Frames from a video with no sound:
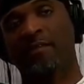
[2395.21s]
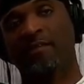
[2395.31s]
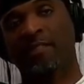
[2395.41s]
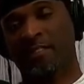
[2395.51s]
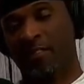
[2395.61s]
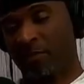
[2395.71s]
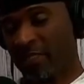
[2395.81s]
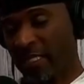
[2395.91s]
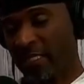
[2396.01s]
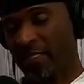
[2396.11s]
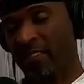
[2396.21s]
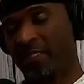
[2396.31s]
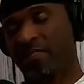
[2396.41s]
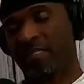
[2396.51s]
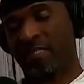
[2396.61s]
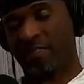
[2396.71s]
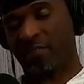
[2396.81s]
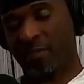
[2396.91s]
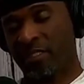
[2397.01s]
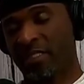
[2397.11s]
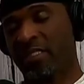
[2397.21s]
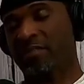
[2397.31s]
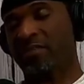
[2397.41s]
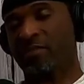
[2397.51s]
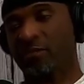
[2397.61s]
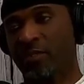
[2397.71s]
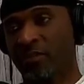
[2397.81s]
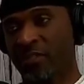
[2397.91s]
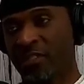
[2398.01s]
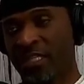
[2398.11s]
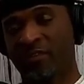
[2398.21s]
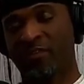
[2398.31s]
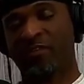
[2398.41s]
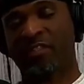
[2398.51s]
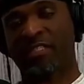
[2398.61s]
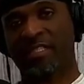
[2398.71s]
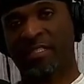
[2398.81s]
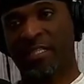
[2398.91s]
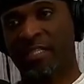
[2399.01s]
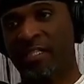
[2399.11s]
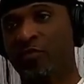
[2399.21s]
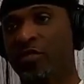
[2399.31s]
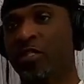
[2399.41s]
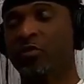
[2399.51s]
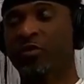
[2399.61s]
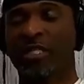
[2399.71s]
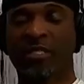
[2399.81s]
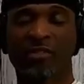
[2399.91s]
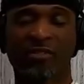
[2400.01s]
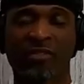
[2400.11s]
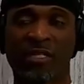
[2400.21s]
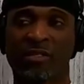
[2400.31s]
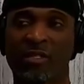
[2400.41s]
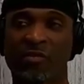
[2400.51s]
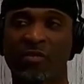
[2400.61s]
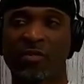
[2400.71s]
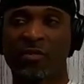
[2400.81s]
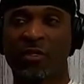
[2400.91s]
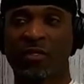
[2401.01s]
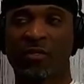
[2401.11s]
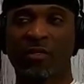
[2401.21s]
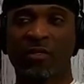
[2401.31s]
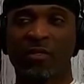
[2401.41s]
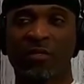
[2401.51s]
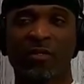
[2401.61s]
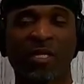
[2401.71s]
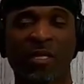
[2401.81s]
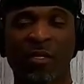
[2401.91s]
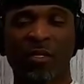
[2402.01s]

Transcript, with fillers: said to me that uh, he said that to me, and I will never forget that. And he was a coach that could say things to you that you're kind of